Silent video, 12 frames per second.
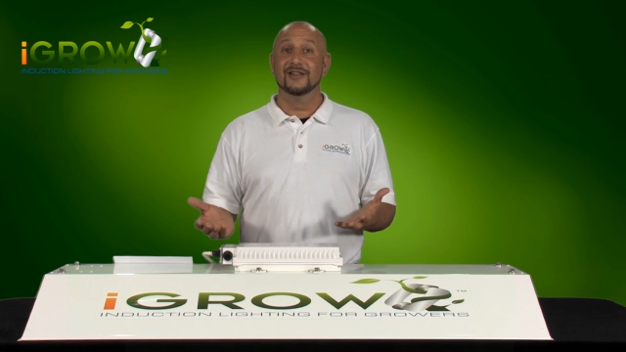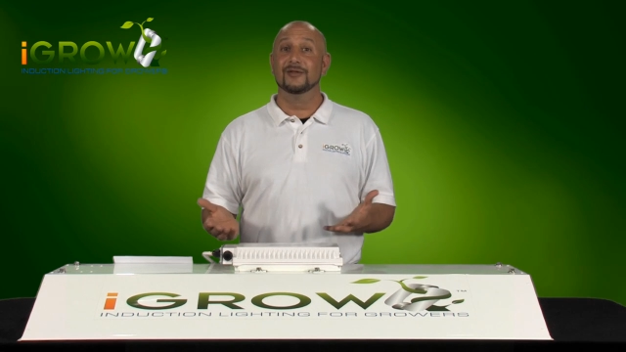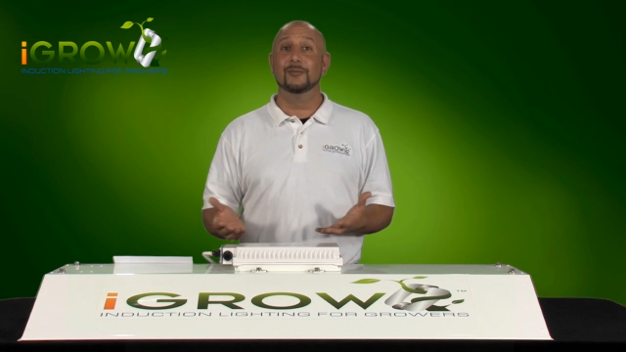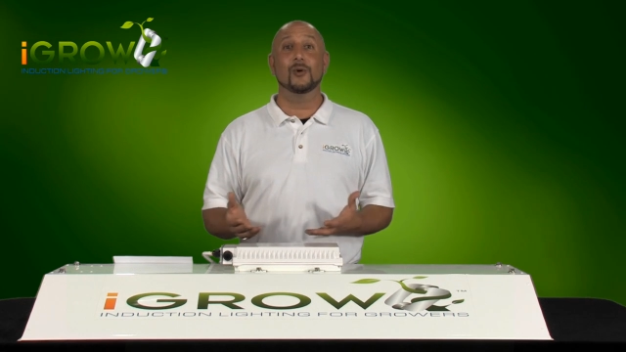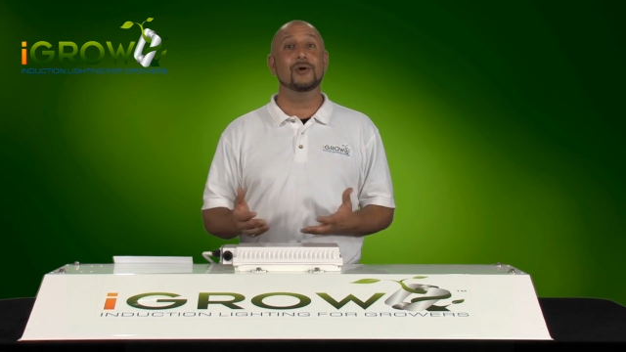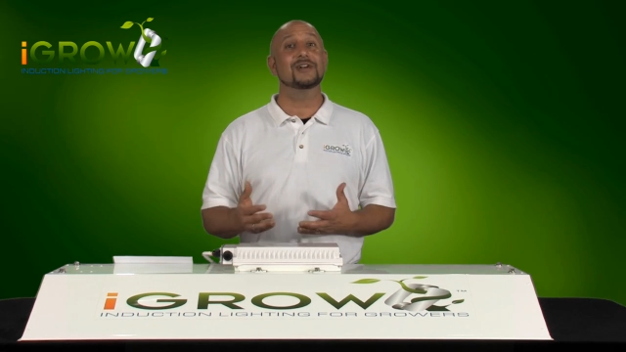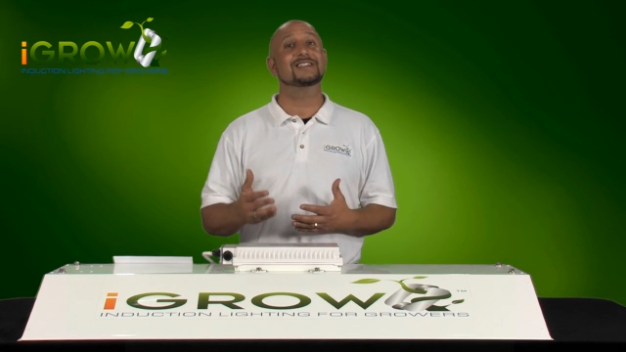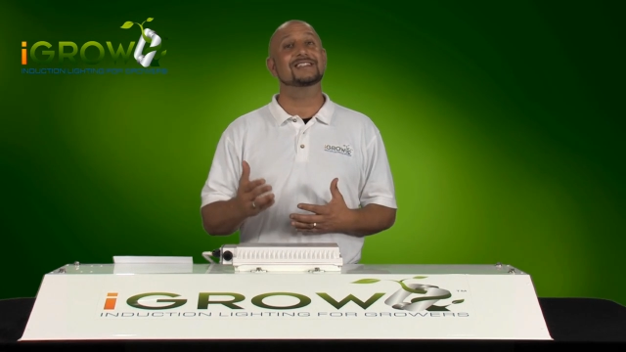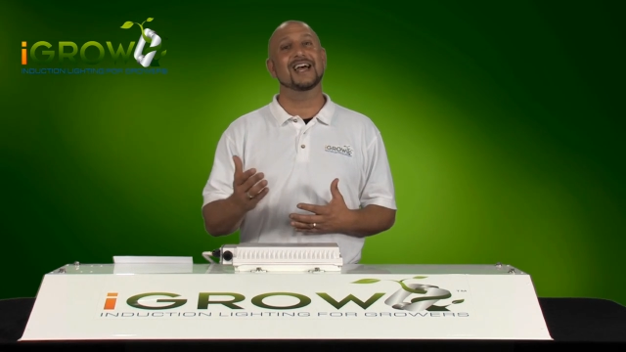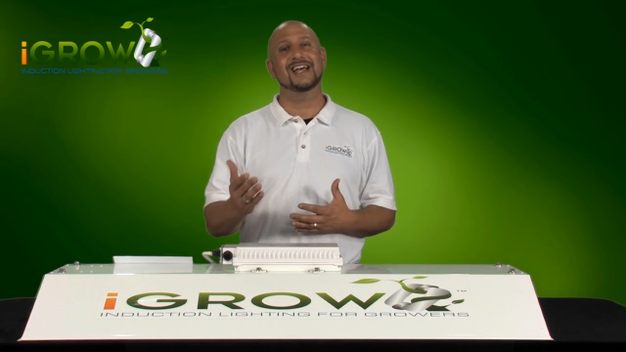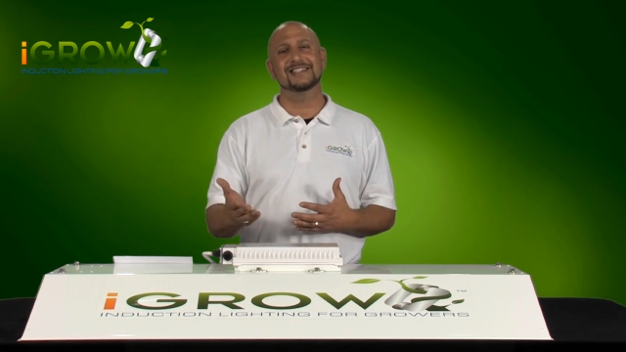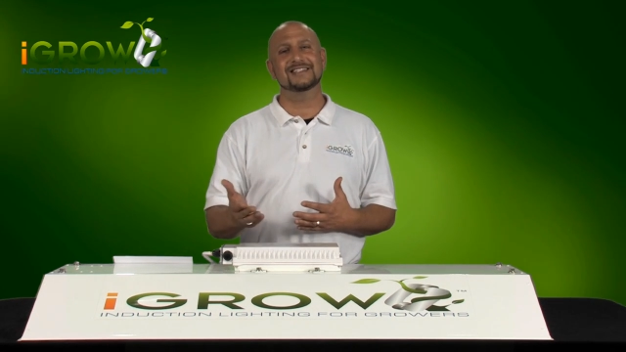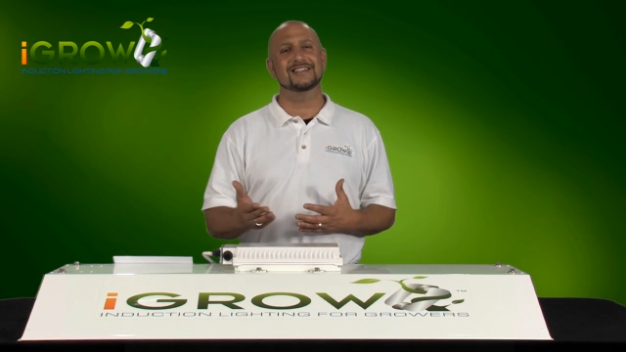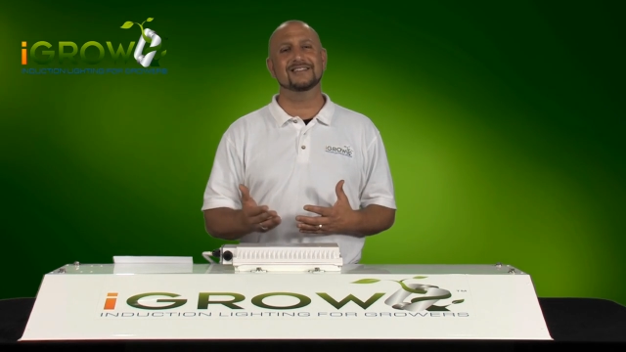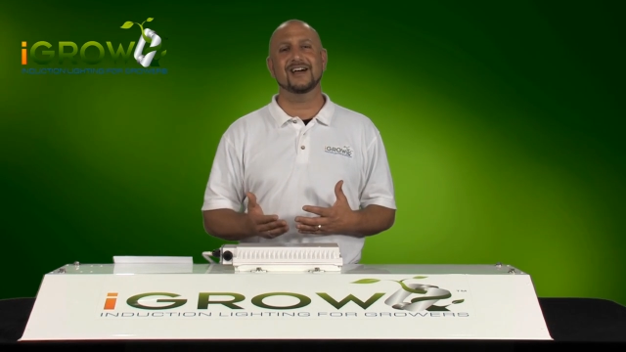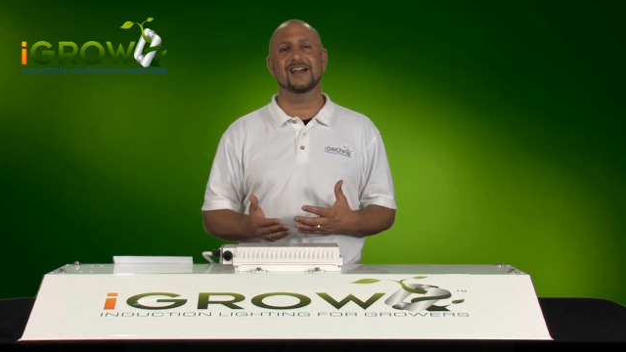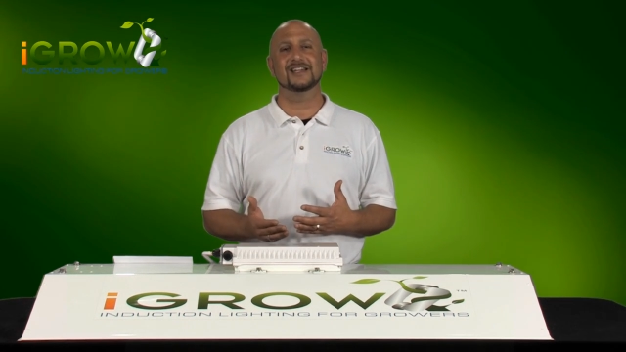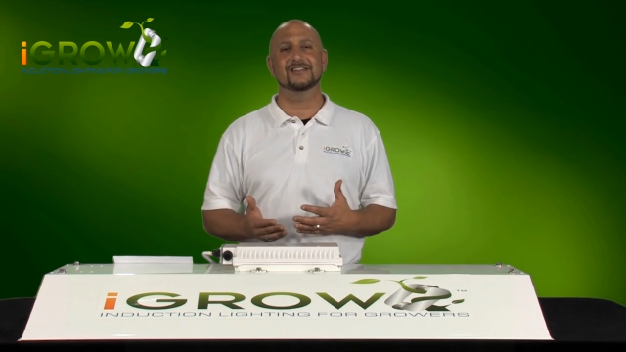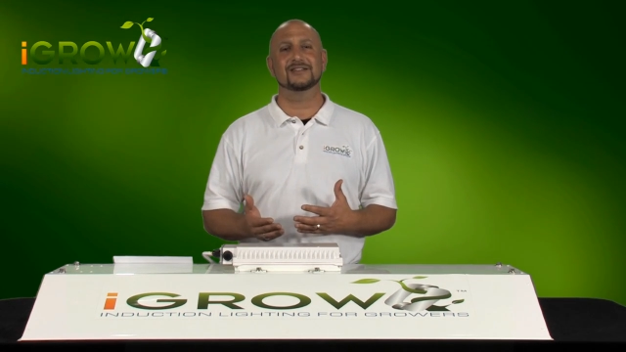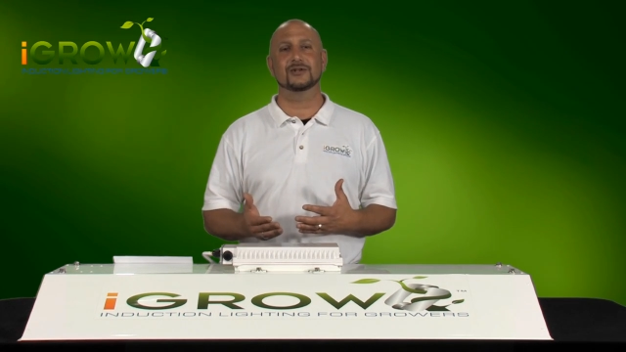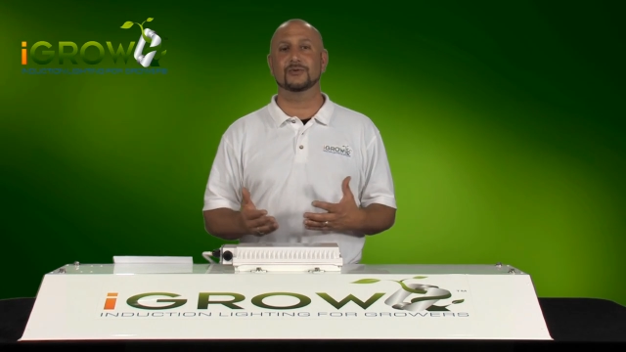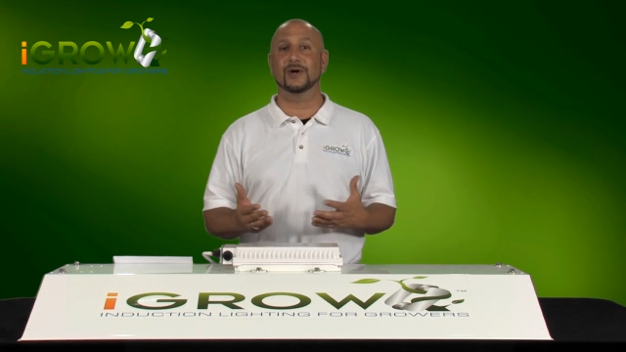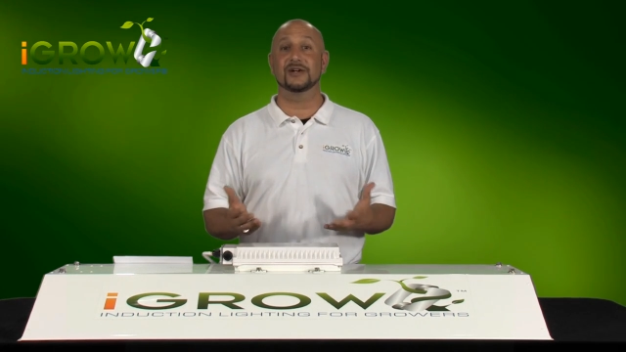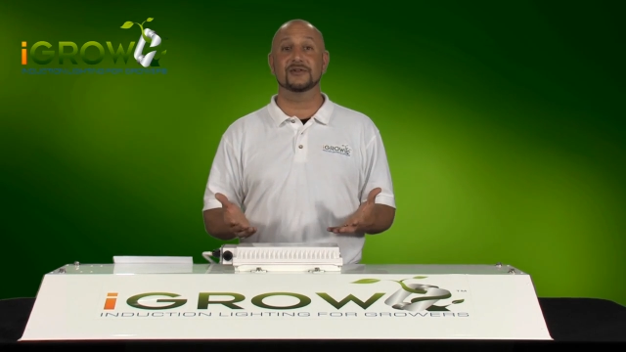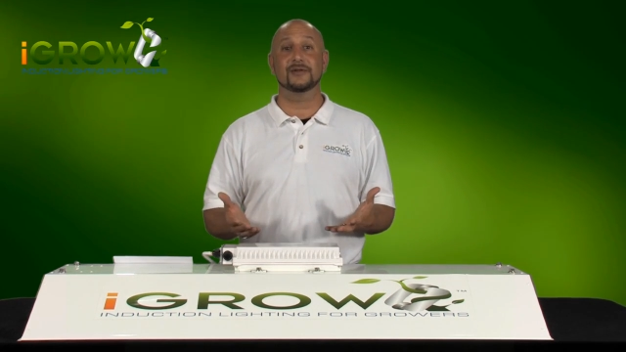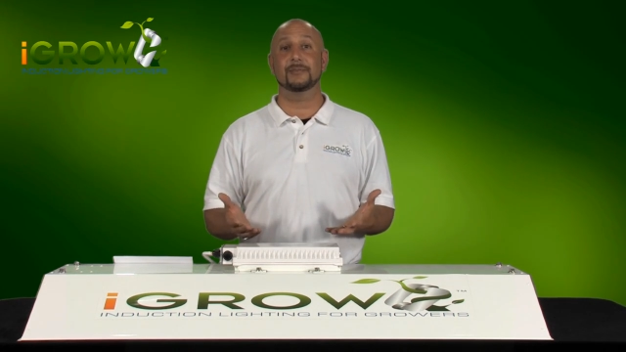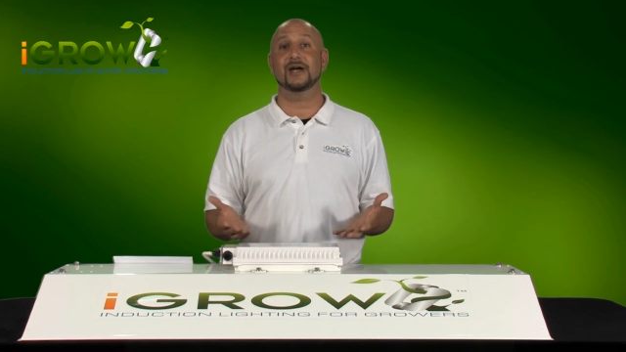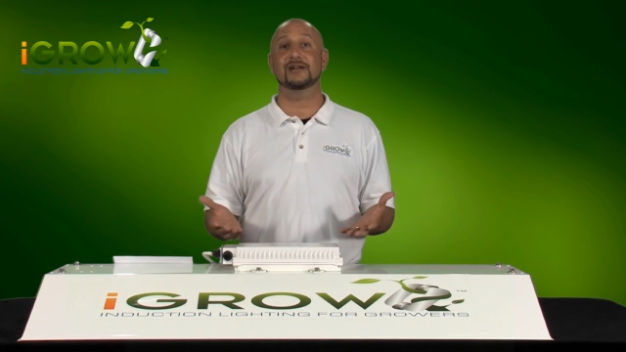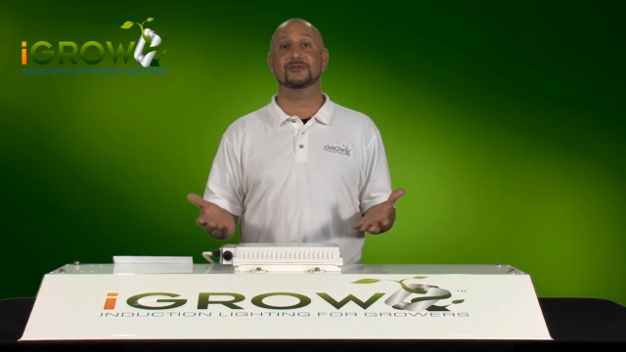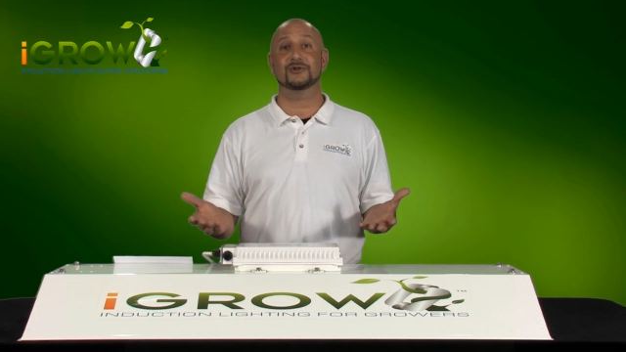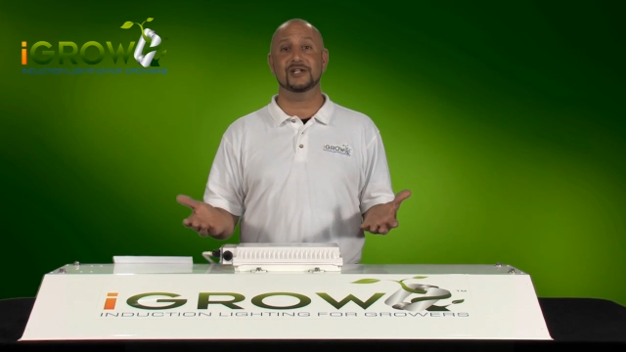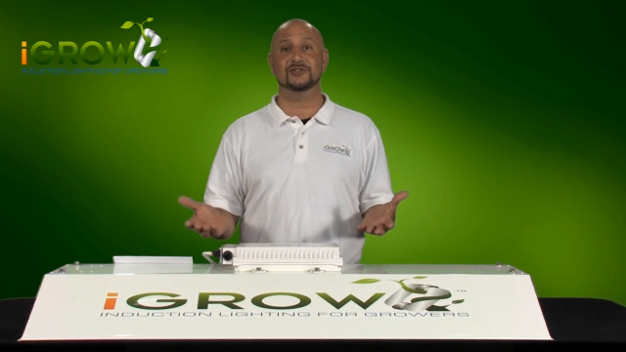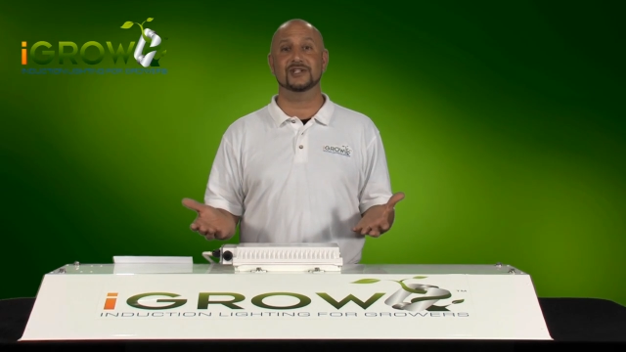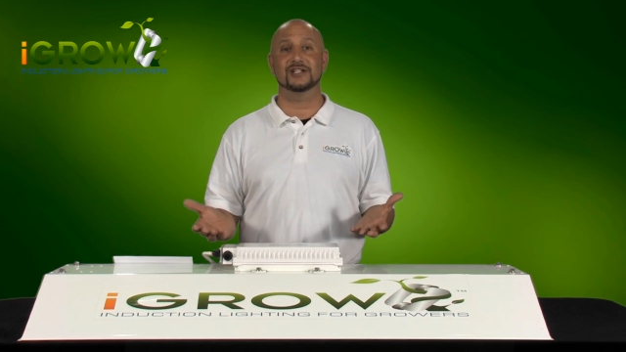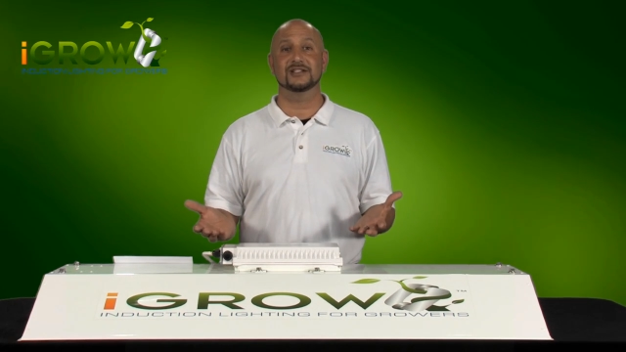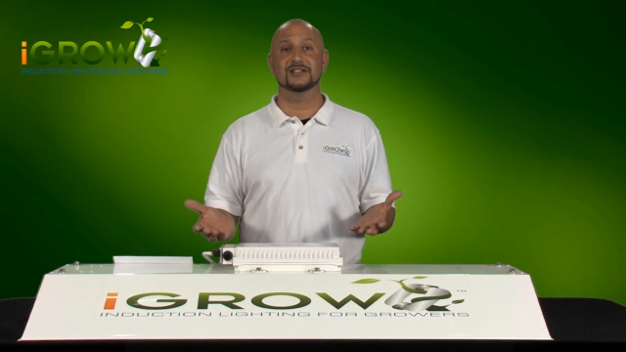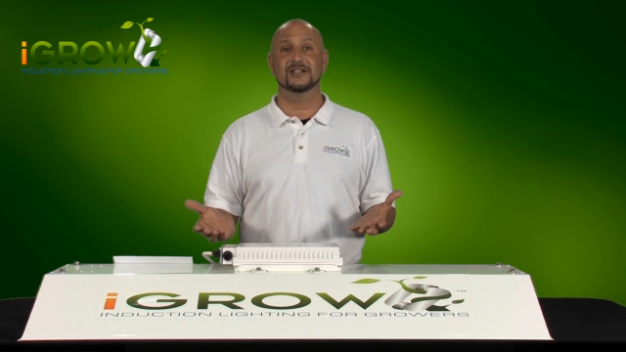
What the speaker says: The more intense the light, the greater the penetration.